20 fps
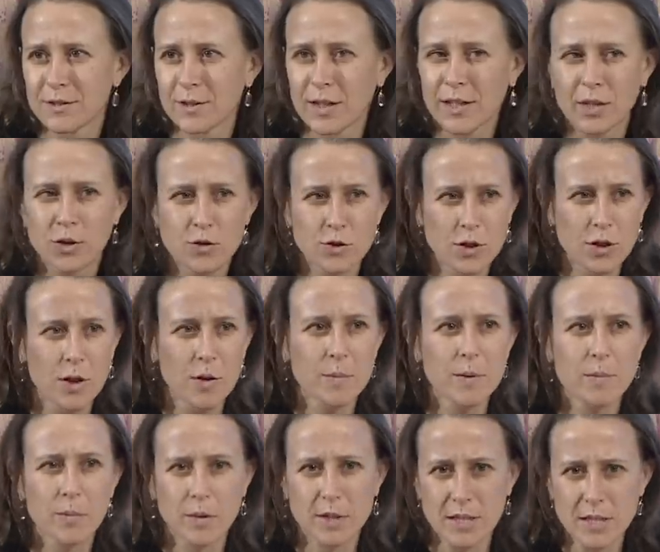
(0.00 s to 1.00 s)
like you should all
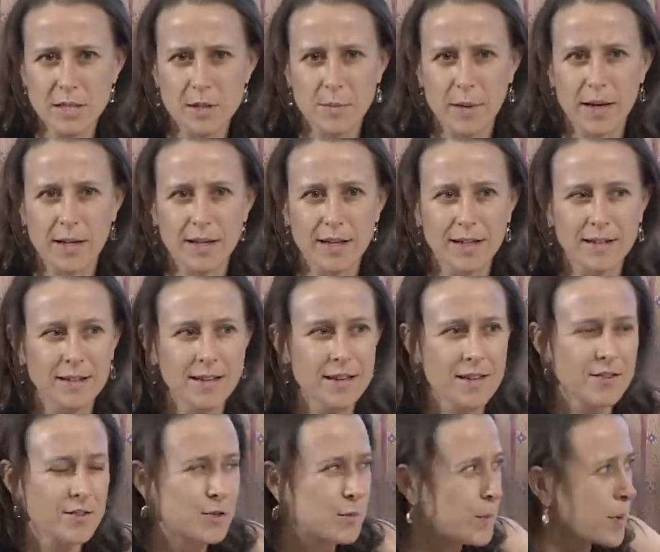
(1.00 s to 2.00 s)
be participating.
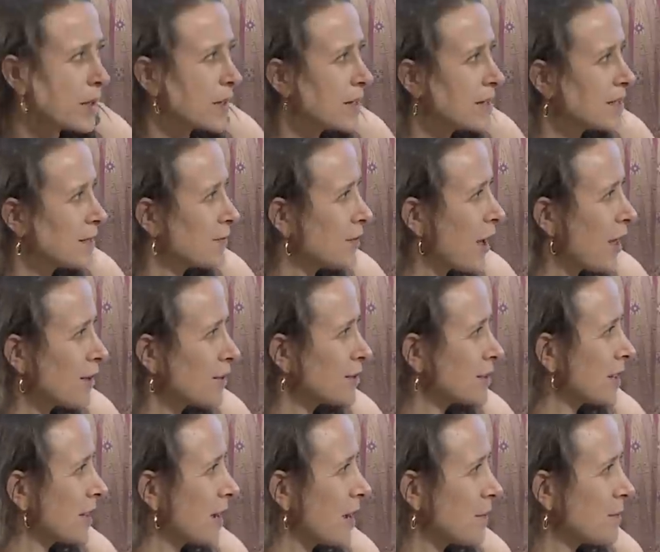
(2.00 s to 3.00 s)
There's billions of
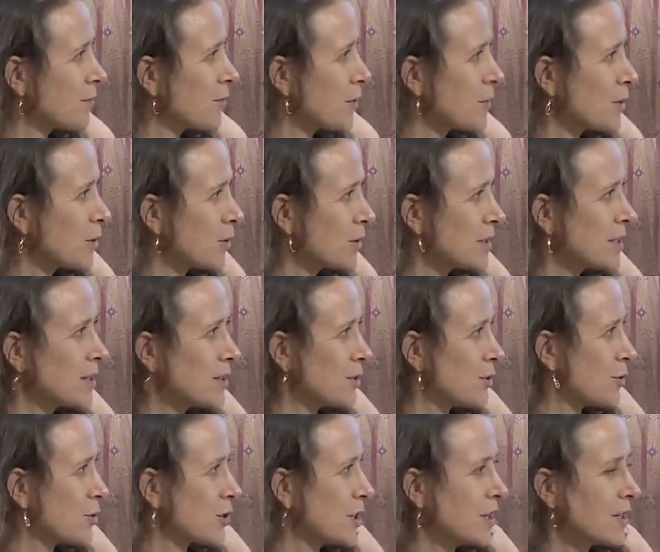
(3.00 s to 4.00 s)
dollars that come from your
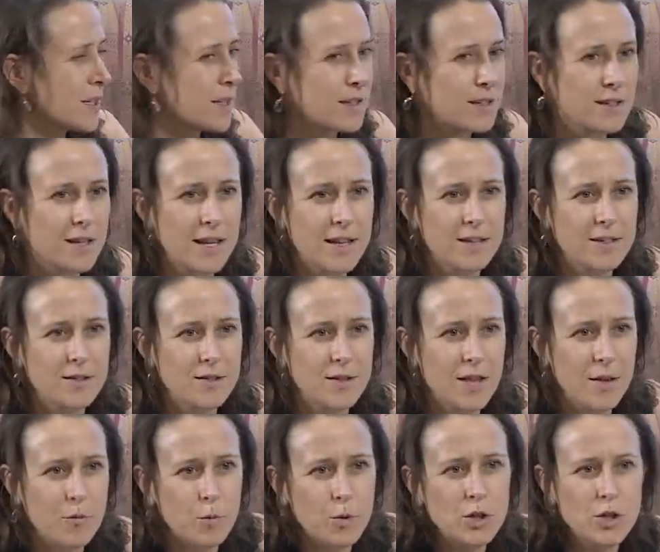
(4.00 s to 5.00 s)
institution and, and
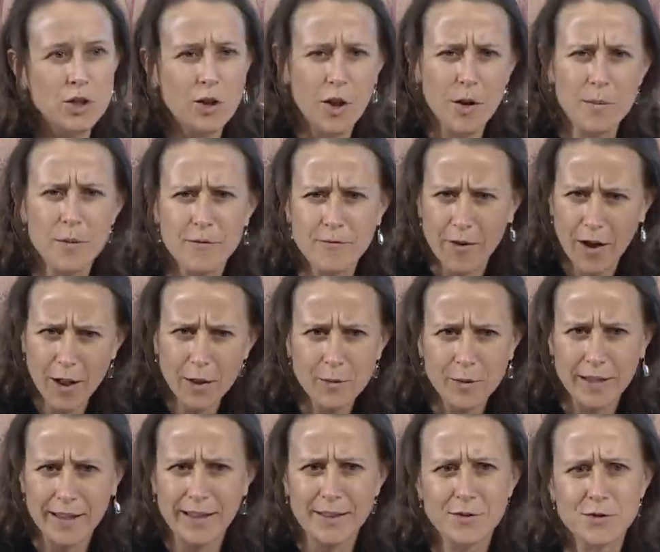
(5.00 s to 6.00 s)
that we should all be
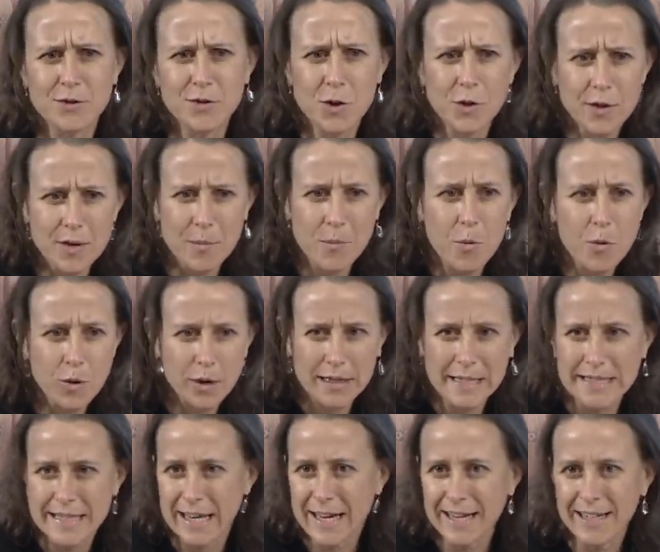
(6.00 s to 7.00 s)
following it. Like there's nothing more
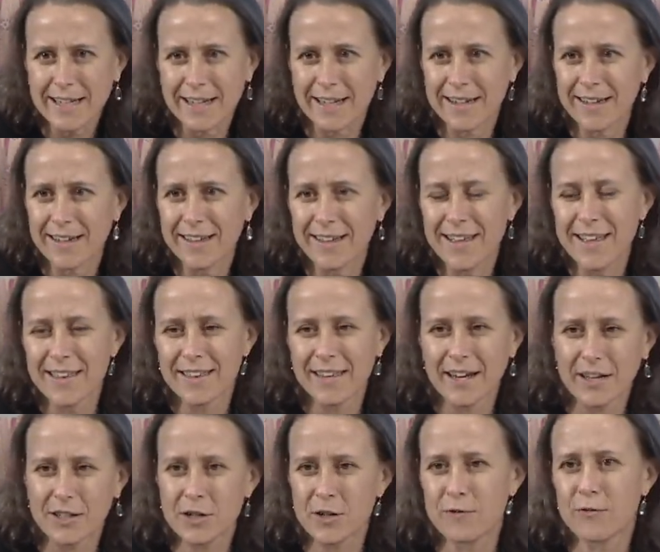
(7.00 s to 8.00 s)
exciting
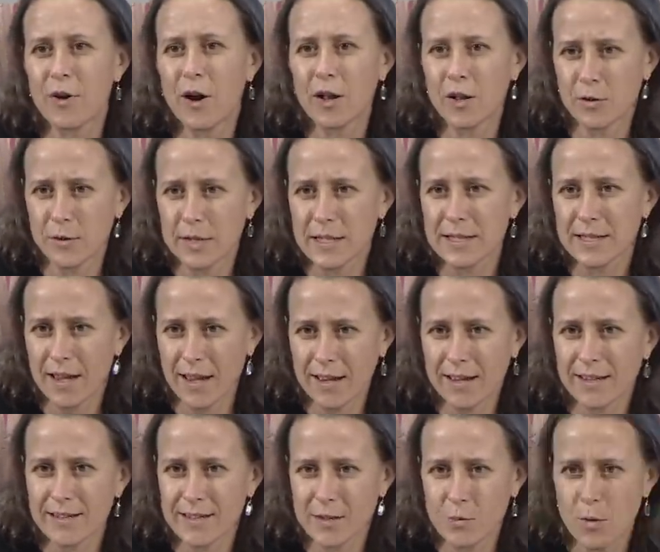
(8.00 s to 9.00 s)
than actually following
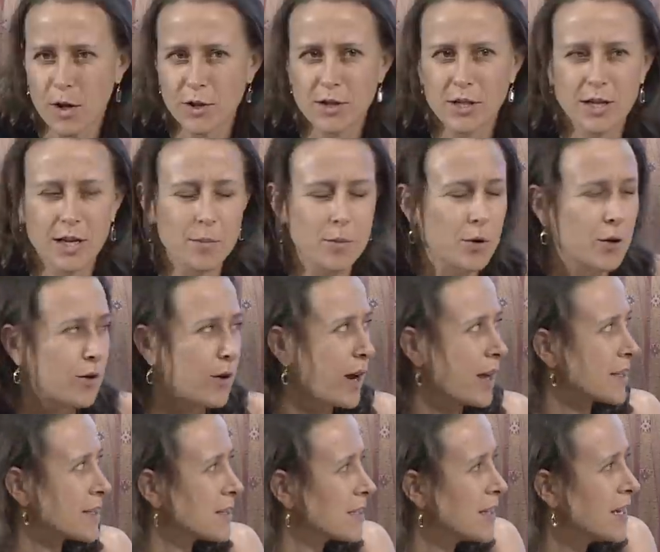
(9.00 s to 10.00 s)
science and watching it
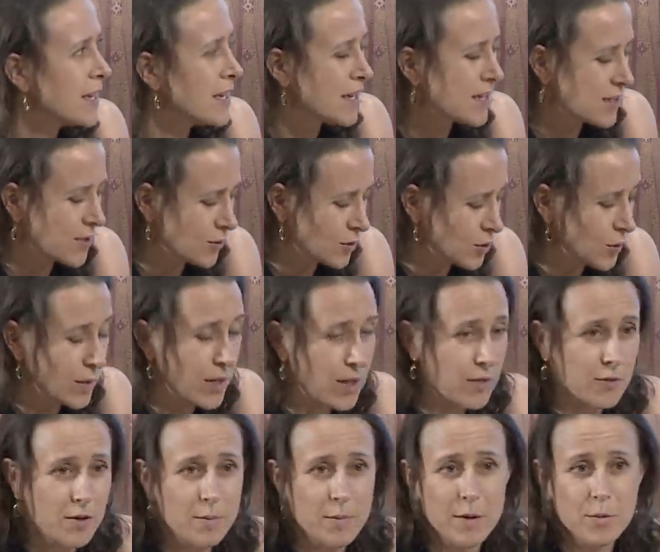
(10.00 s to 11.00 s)
progress. So
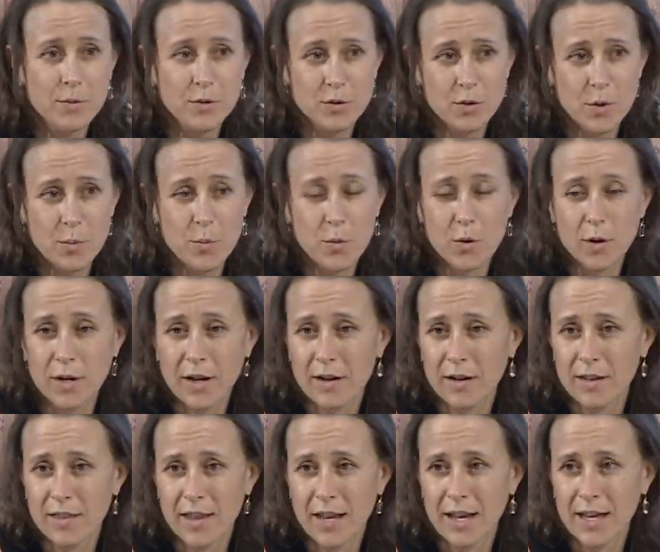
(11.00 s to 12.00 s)
23andMe was sort of born out
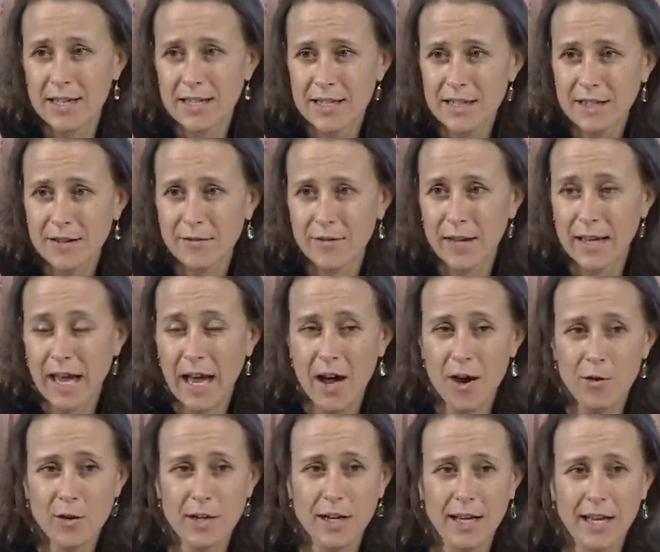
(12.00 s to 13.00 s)
of that idea of like,
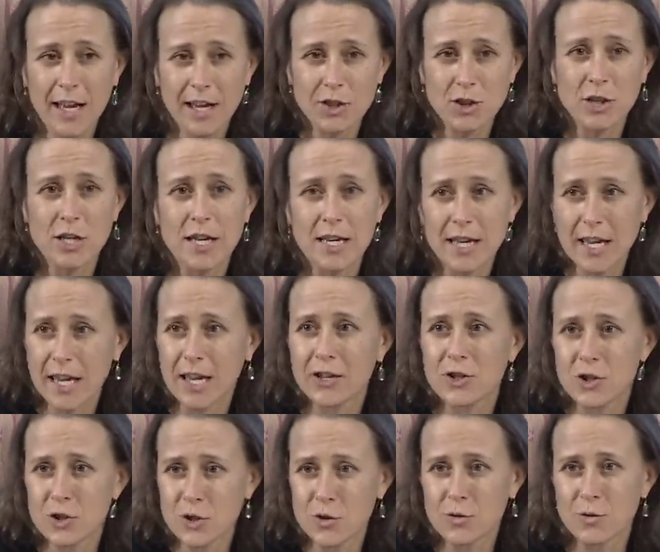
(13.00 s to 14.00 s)
how can I actually
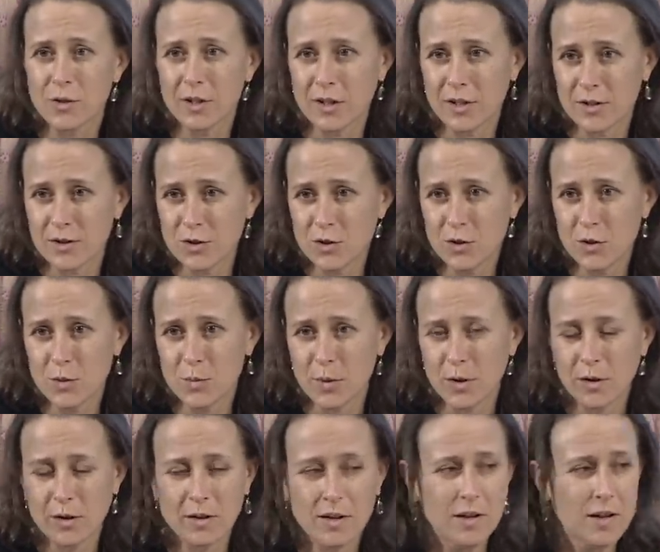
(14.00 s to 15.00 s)
engage you, the
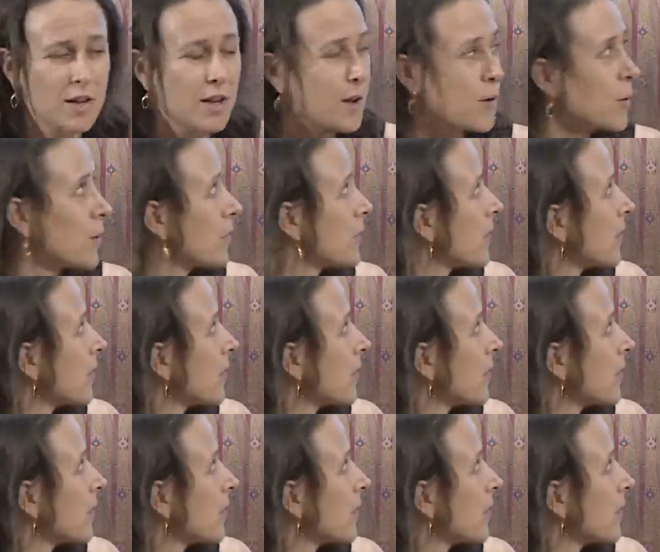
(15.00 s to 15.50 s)
consumer, with